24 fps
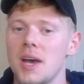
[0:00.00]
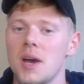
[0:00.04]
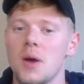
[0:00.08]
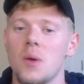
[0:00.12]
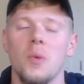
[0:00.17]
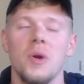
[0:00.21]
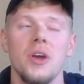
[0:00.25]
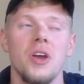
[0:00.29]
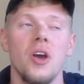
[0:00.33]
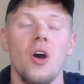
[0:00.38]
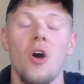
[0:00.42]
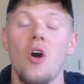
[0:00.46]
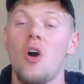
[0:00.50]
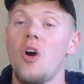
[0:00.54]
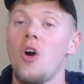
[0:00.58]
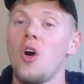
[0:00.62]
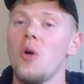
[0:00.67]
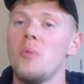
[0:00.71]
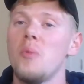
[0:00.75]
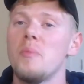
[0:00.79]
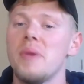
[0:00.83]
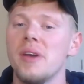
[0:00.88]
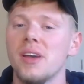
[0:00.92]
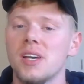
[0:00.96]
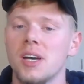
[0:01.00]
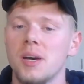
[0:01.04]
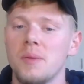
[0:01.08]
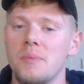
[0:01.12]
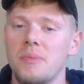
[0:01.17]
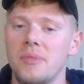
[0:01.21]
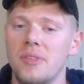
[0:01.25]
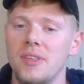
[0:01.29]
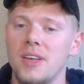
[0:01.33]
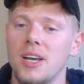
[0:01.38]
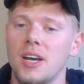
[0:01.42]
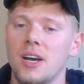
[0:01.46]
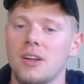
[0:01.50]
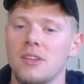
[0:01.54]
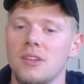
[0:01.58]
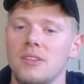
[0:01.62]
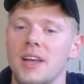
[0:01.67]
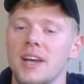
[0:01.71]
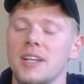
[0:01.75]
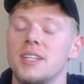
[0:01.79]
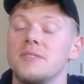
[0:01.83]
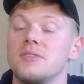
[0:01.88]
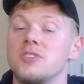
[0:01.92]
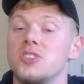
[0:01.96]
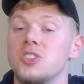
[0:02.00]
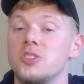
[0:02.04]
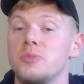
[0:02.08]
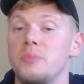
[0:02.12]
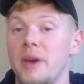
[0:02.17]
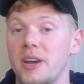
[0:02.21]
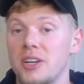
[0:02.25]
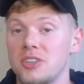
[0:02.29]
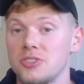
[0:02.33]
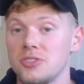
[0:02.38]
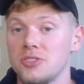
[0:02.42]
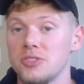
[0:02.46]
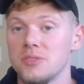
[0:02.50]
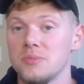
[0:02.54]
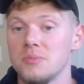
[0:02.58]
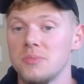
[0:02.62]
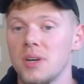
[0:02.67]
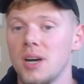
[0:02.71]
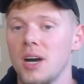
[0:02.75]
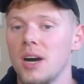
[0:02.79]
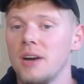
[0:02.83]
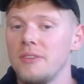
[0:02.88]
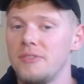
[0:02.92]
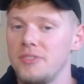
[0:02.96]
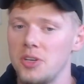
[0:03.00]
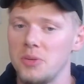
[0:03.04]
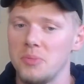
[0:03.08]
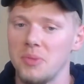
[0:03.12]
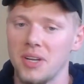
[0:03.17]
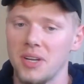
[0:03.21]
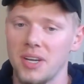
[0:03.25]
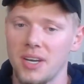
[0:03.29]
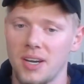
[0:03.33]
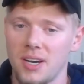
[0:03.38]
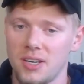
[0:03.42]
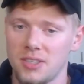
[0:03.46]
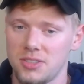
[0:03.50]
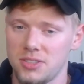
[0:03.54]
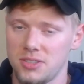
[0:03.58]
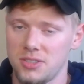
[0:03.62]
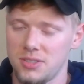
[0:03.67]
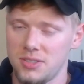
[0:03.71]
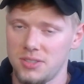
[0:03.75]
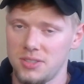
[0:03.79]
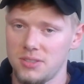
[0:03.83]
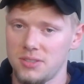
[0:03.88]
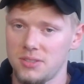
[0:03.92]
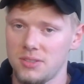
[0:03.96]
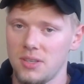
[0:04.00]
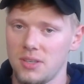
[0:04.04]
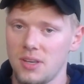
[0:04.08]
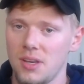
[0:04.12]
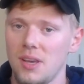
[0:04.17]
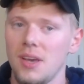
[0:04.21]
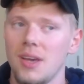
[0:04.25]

We all make up the collective spectrum of human consciousness.